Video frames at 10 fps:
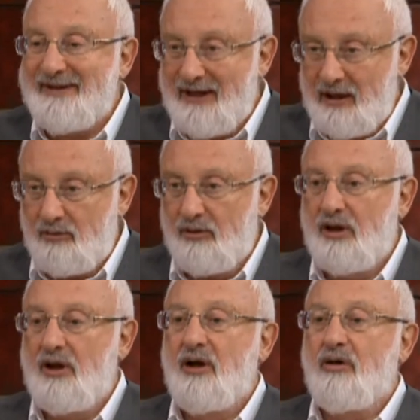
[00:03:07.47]
And
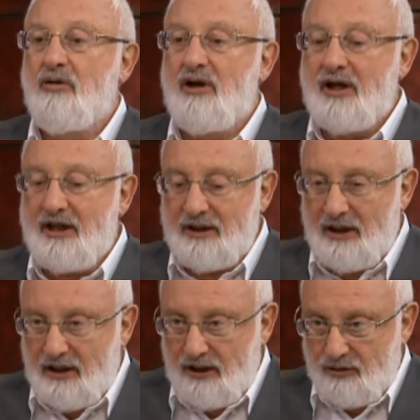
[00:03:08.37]
now
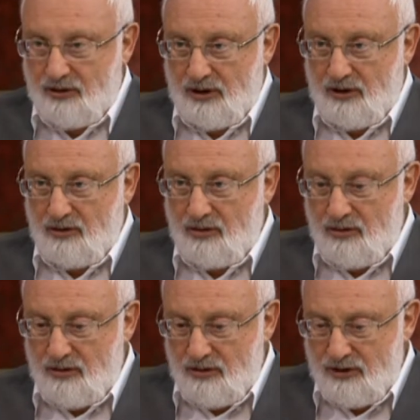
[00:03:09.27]
this way, we
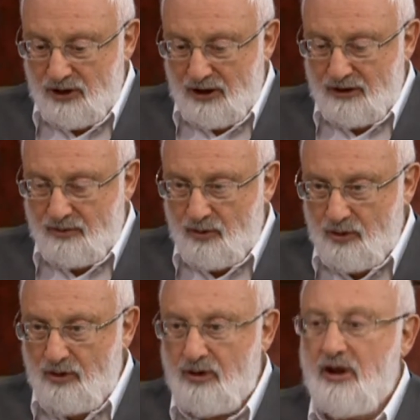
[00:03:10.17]
each
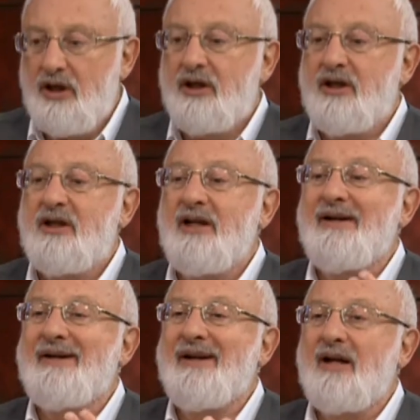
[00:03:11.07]
give up a
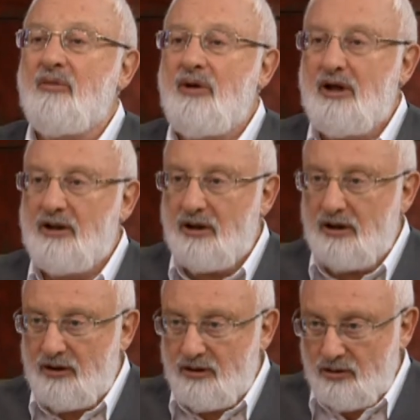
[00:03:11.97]
little bit of
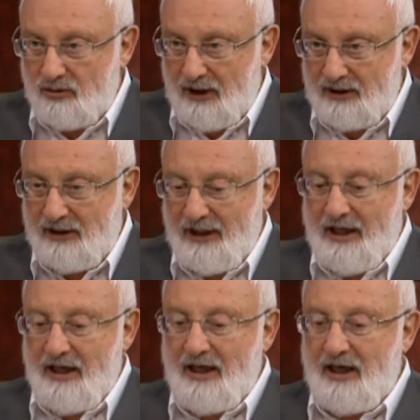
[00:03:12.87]
their own
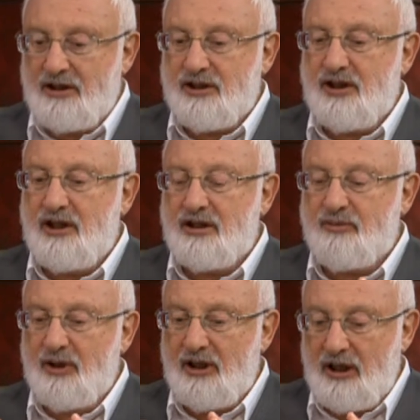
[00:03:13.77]
ego in order to
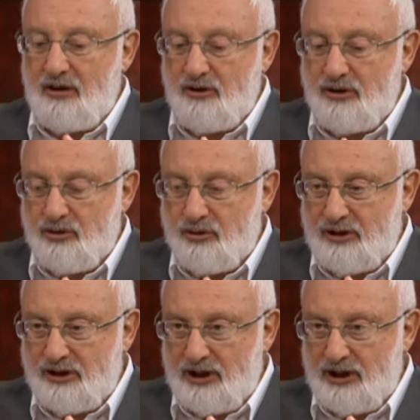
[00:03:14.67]
receive the other,